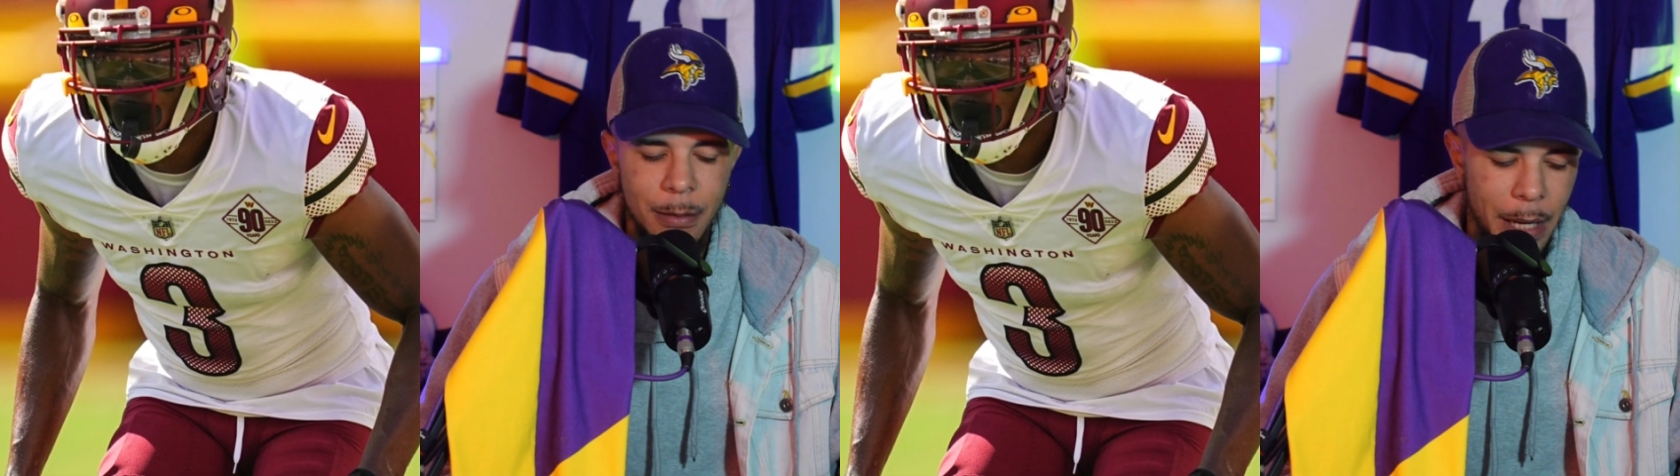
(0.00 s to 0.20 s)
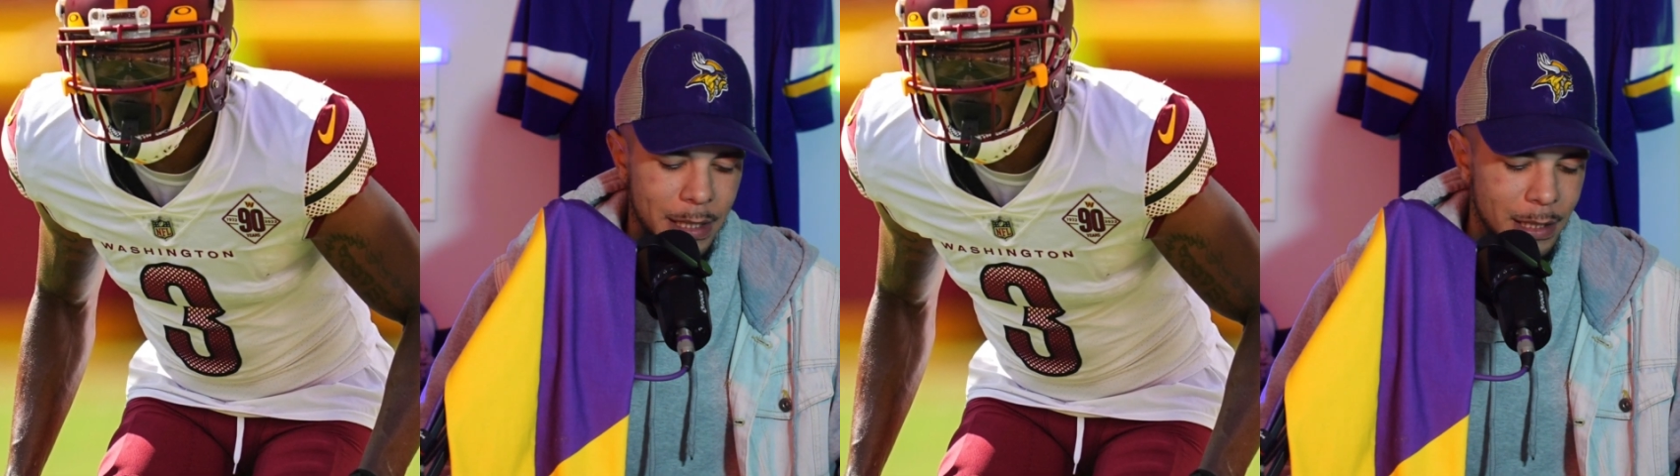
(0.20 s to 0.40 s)

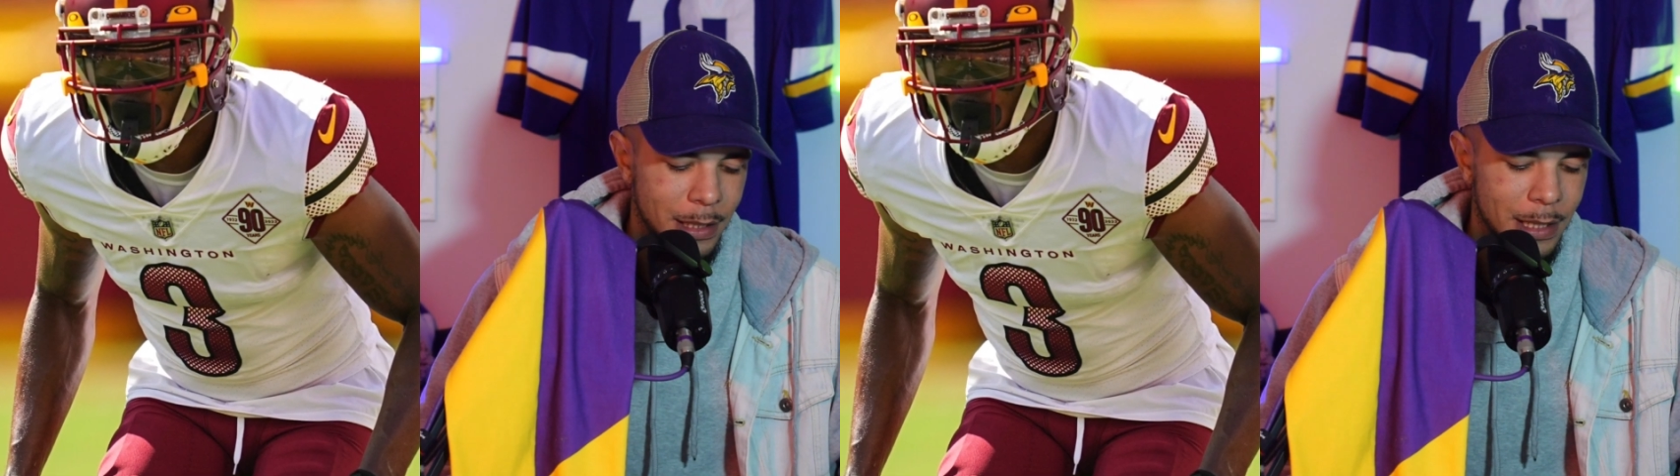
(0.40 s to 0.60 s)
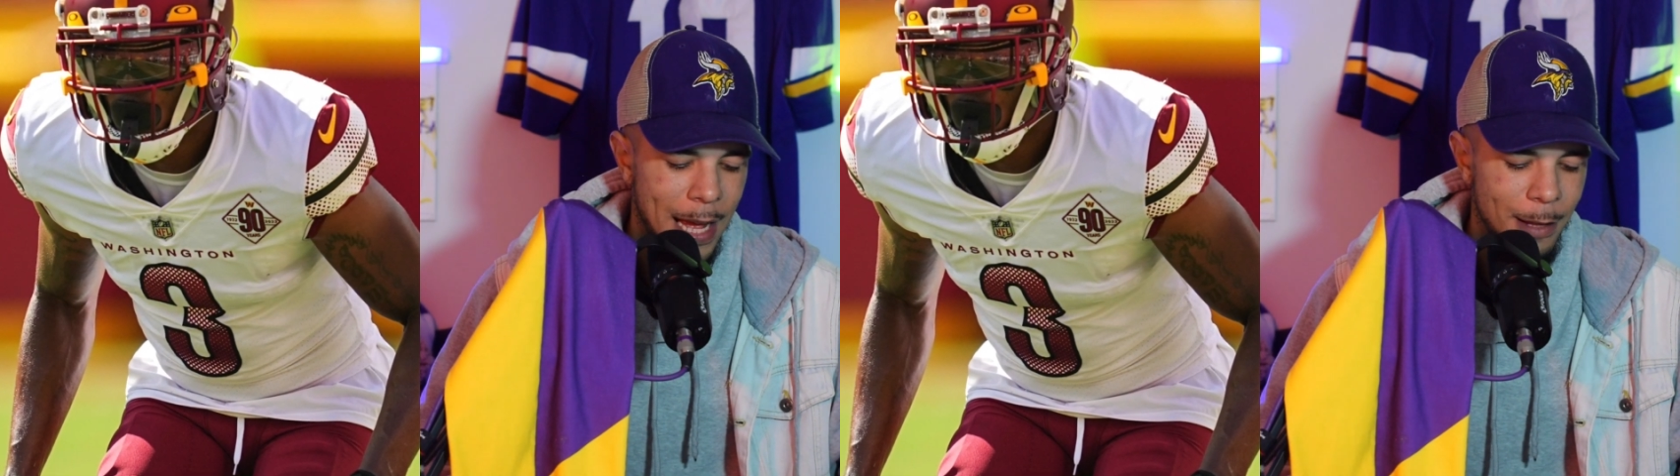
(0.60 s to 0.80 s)
by the
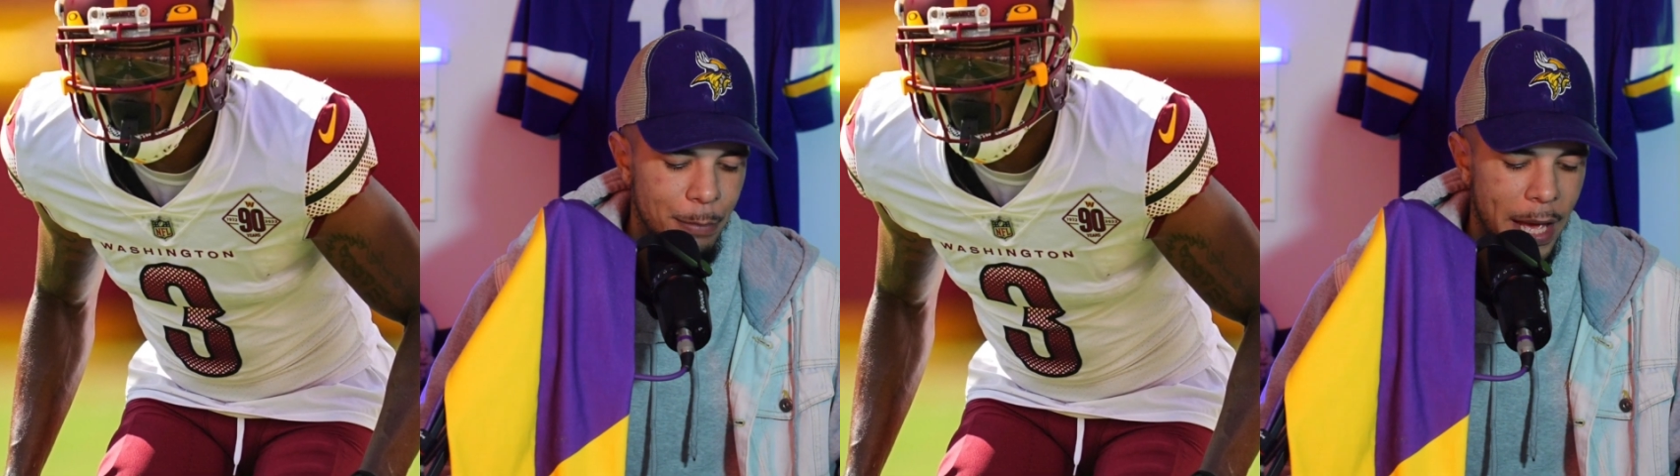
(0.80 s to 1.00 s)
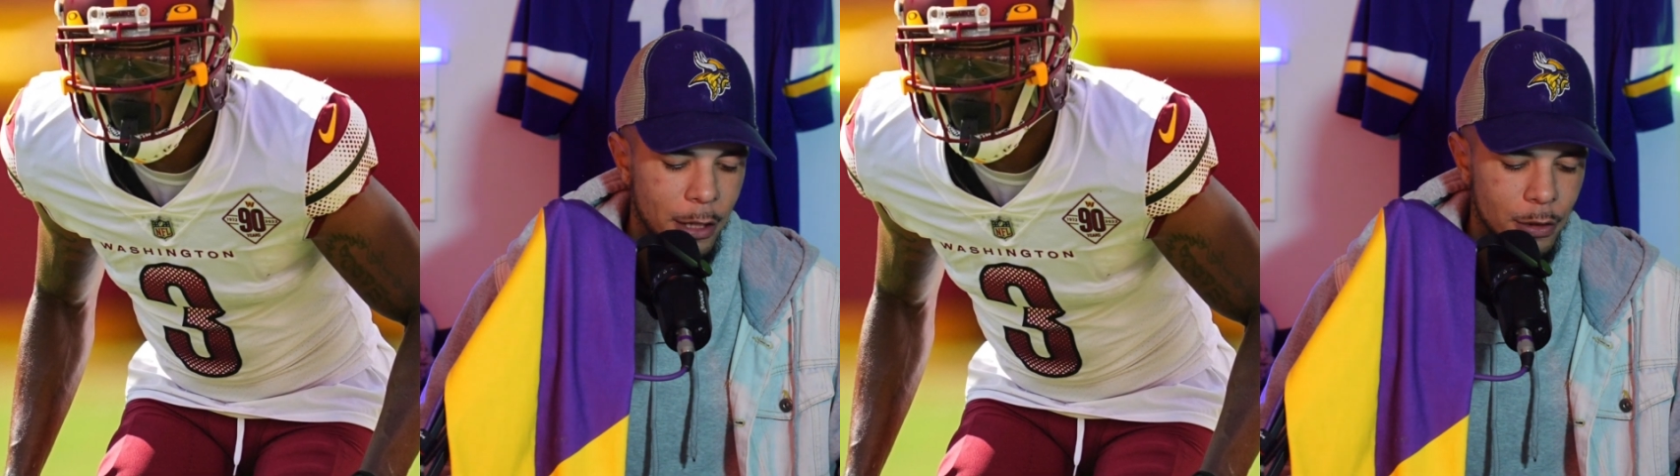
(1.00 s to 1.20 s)
Cincinnati
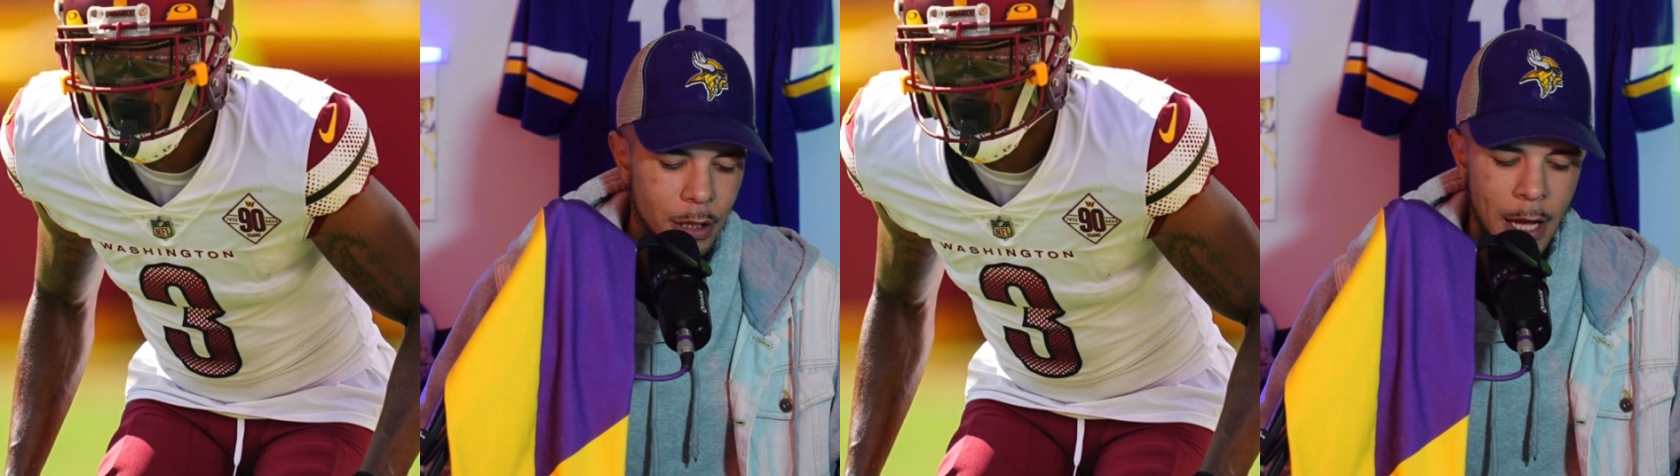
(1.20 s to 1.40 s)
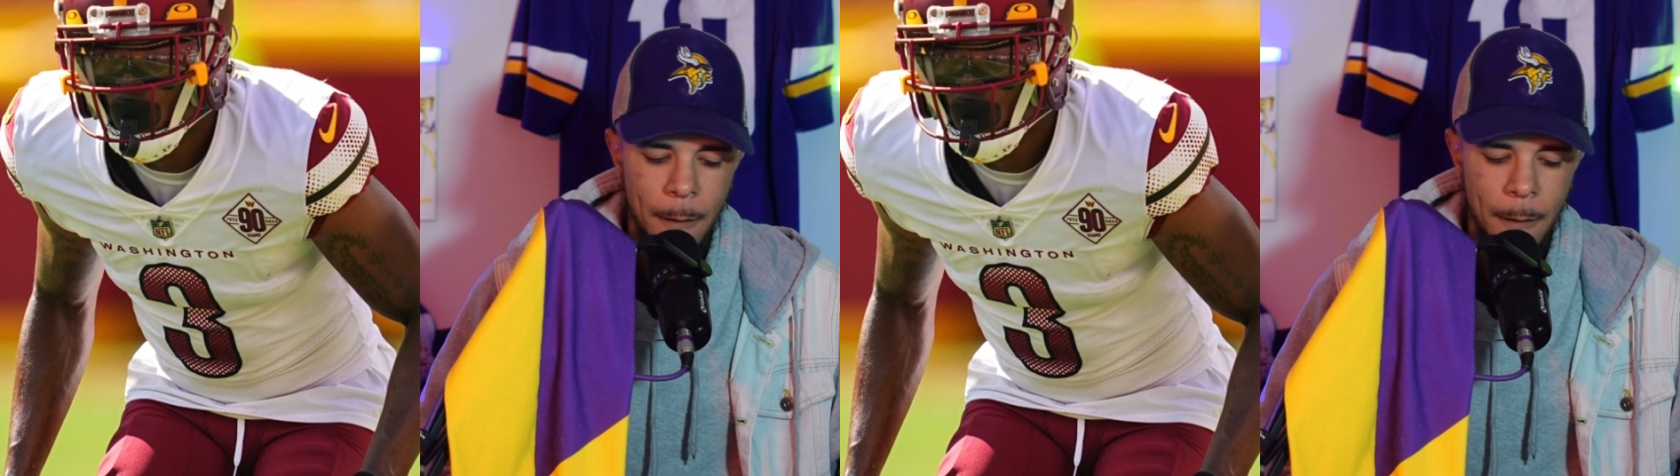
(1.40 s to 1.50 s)
Bengals,